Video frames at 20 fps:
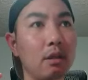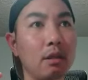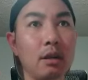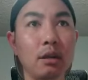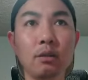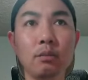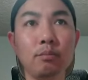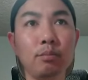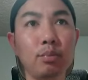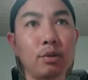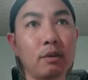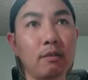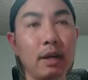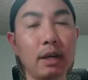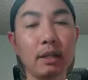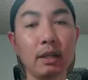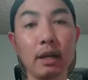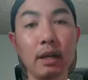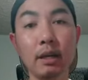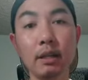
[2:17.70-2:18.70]
don't
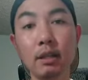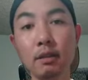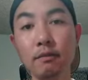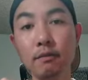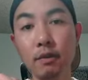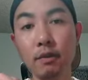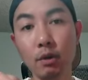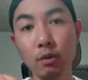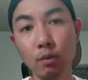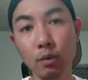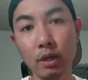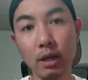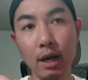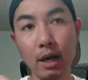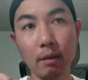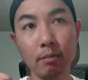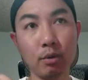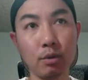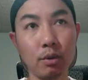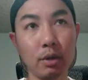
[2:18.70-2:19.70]
provide any
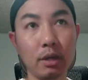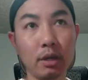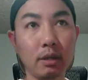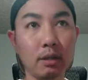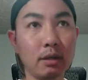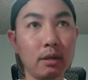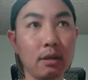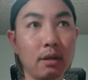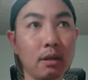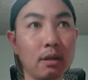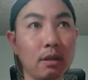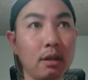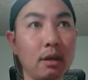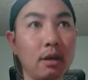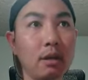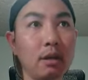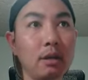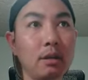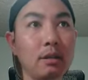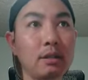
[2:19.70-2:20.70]
firmware upgrade.
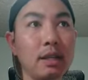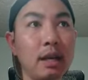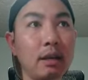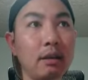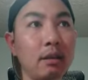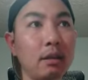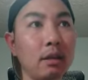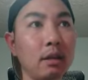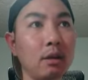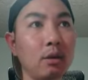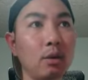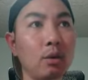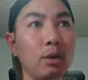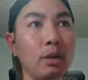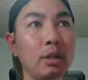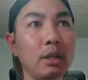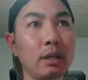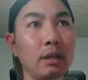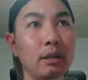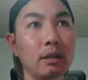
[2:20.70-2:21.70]
They said they
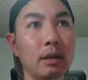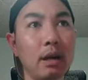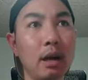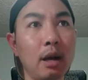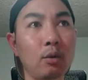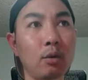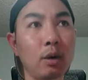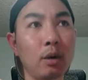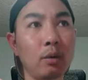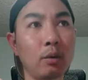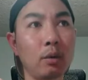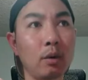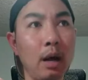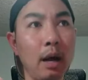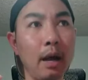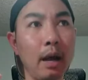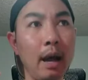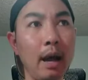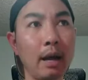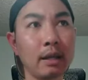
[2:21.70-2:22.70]
already. I
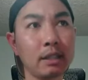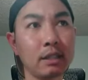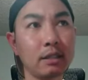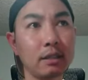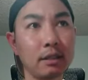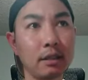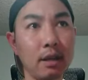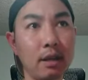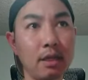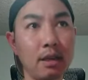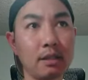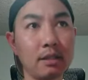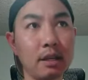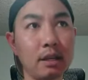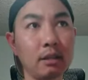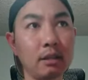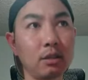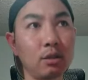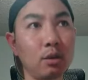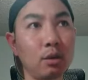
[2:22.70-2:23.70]
asked them. They
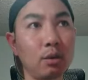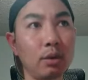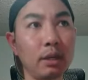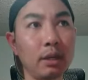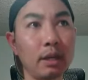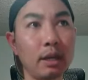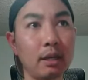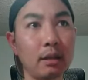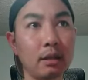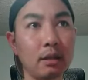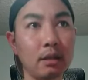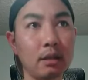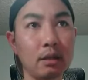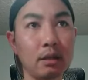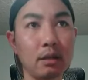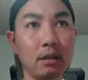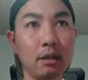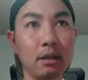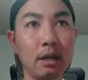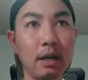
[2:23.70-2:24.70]
said you already got
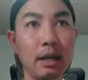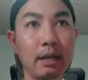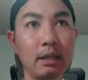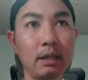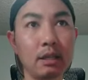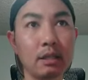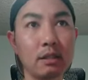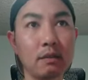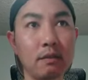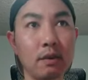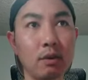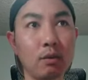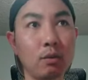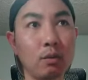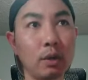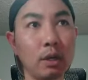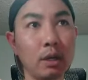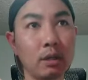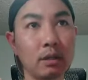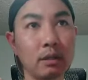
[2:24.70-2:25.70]
the latest
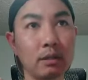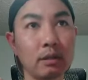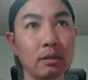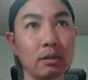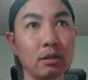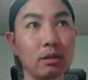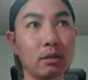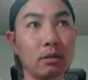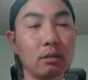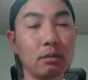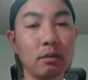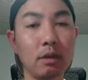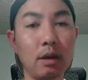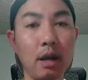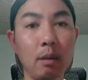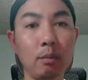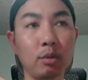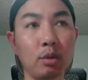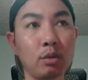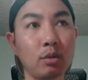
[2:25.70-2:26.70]
firmware,
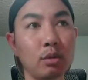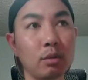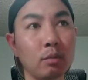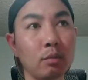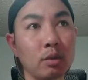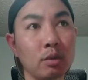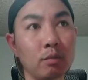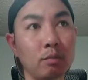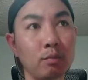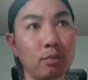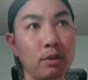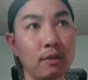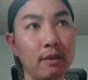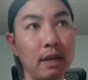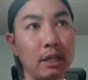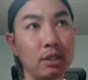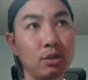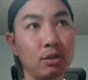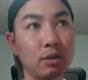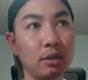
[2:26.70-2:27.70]
so I'm not going to
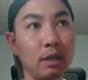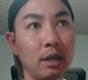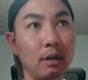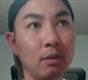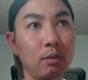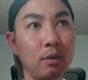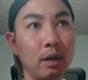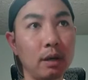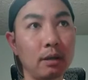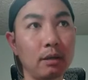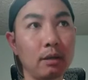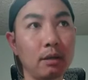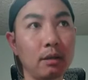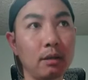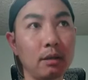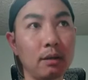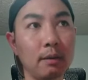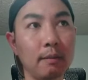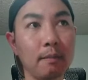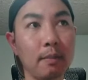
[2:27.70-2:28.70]
provide you another one.
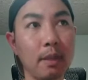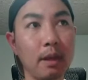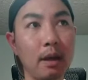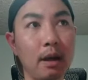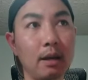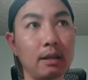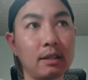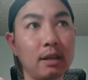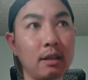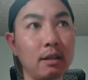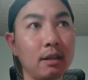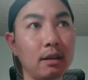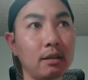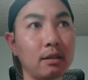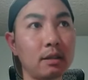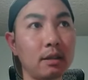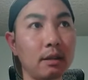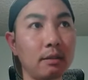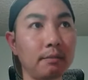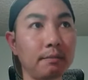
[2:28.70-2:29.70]
And, I said
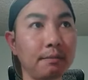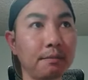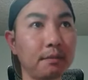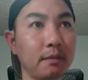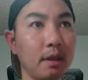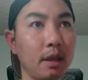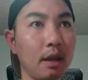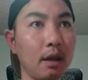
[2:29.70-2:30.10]
there is some